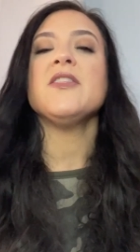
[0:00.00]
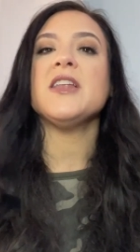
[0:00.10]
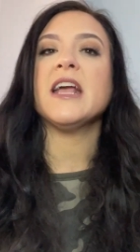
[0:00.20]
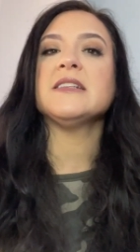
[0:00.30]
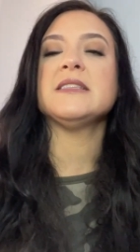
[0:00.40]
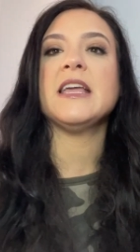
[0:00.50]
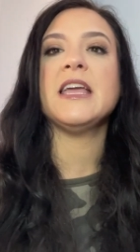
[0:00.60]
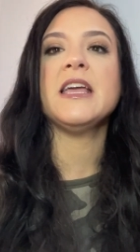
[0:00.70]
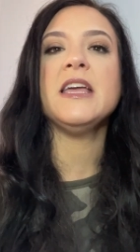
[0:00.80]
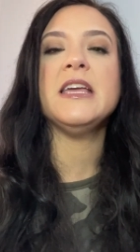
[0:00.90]
The next
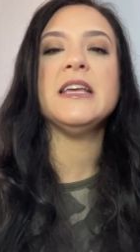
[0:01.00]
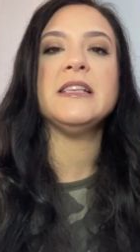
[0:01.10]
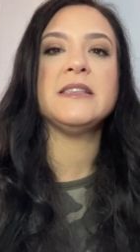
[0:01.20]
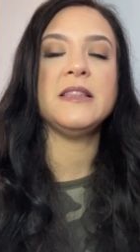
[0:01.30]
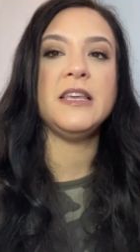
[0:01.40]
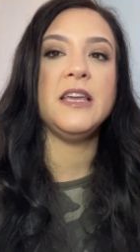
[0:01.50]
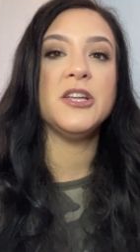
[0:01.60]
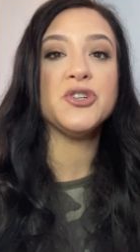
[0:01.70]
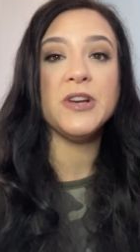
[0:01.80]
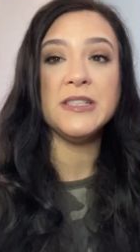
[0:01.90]
thing is the
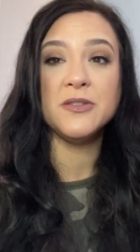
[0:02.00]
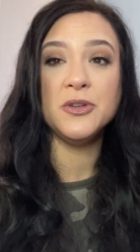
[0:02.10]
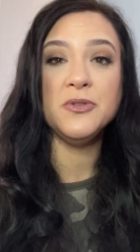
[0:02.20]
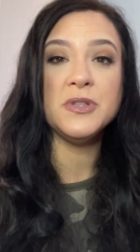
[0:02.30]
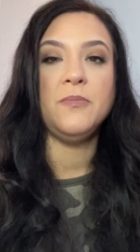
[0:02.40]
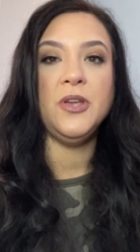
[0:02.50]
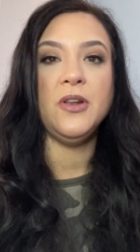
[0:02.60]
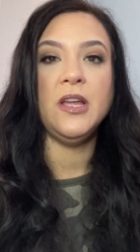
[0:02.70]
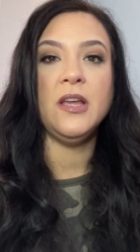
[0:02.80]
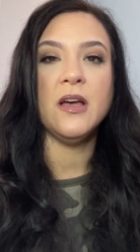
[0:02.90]
Trèsluce
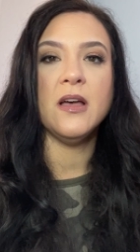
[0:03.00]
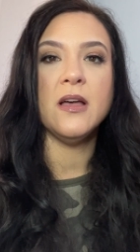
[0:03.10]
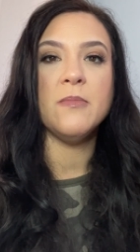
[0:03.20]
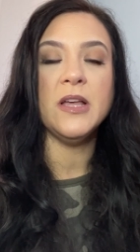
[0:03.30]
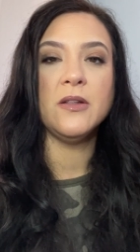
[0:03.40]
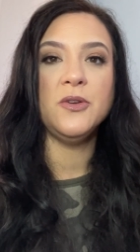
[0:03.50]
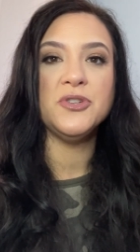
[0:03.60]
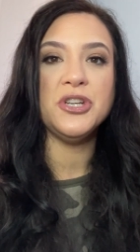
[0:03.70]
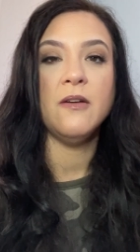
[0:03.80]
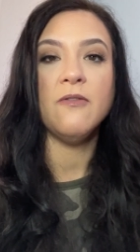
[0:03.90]
Beauty um,
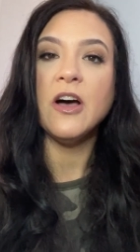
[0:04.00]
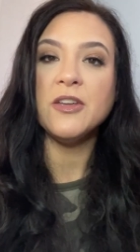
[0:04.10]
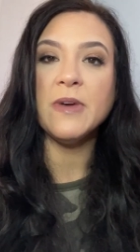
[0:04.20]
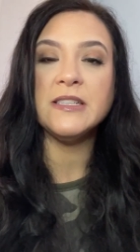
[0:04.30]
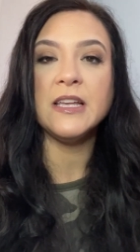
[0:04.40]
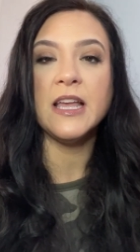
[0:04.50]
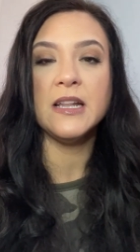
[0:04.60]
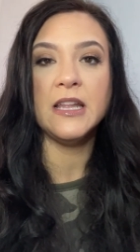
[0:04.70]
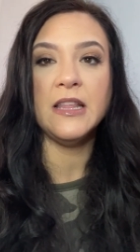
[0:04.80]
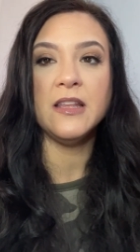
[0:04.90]
Illusion Volumizing
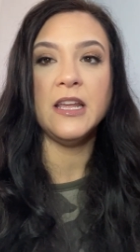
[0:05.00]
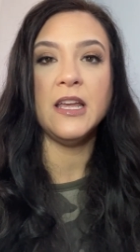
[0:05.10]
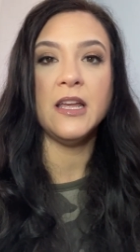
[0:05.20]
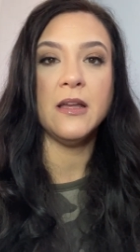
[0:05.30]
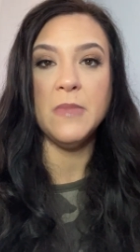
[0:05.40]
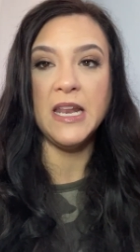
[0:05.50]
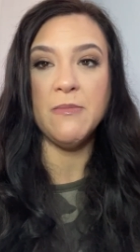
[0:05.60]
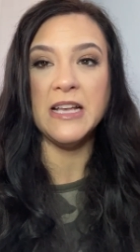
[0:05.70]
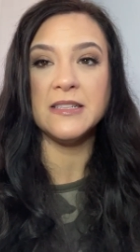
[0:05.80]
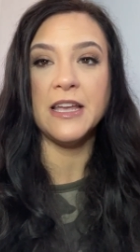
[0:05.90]
and Lengthening Mini
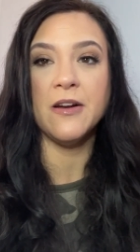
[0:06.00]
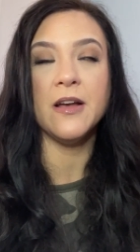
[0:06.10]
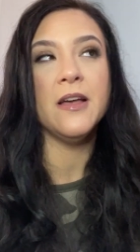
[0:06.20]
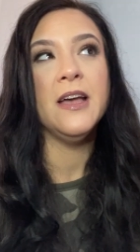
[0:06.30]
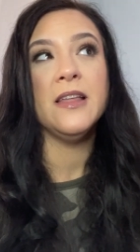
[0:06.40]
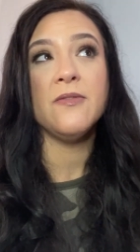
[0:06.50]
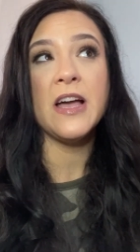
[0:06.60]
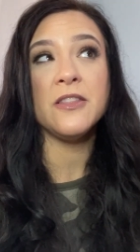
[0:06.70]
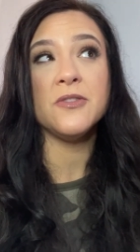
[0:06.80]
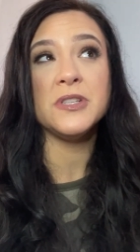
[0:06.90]
Mascara. The
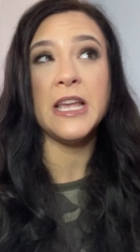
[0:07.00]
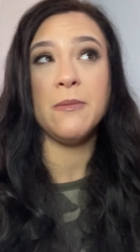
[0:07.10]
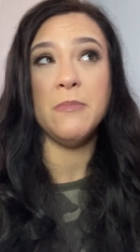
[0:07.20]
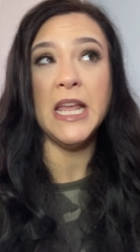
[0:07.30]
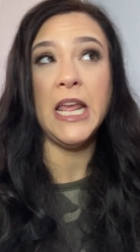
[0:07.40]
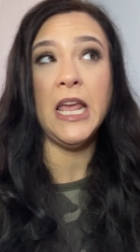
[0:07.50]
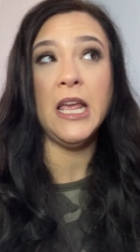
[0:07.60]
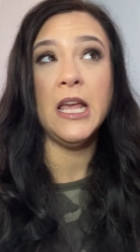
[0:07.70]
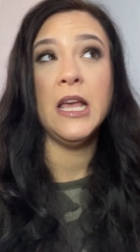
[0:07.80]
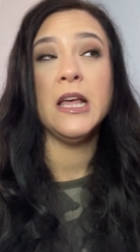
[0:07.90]
fact that they're saying
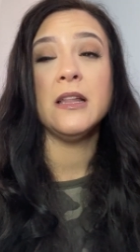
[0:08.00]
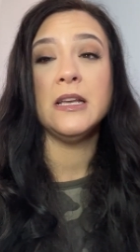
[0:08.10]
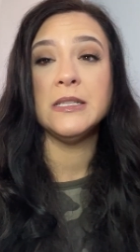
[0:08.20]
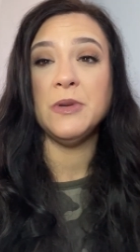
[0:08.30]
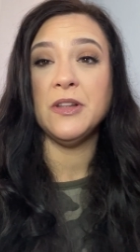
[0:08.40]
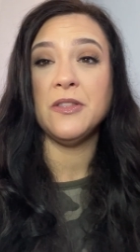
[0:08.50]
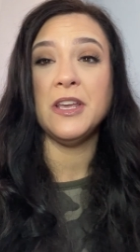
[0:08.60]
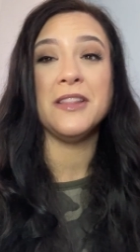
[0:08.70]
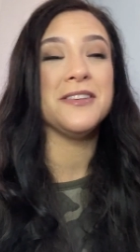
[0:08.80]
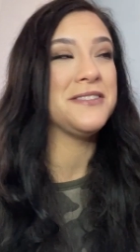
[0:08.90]
mini leads me to
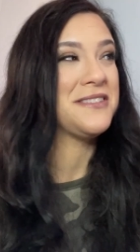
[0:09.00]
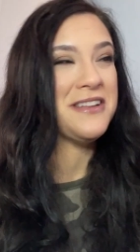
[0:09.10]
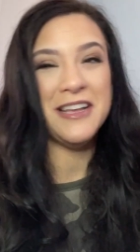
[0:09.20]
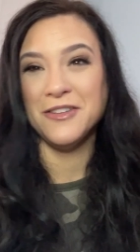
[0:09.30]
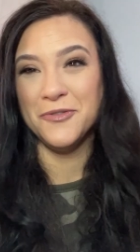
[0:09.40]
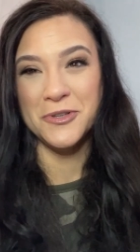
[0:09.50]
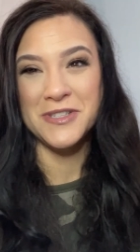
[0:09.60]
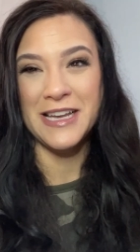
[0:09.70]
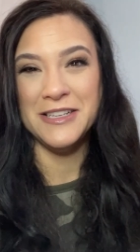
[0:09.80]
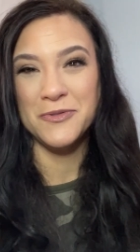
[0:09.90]
think this is not the full
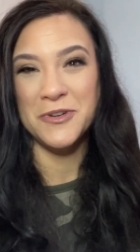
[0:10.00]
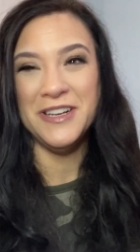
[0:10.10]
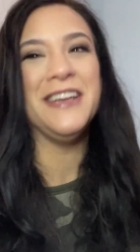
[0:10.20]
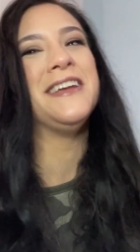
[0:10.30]
size one.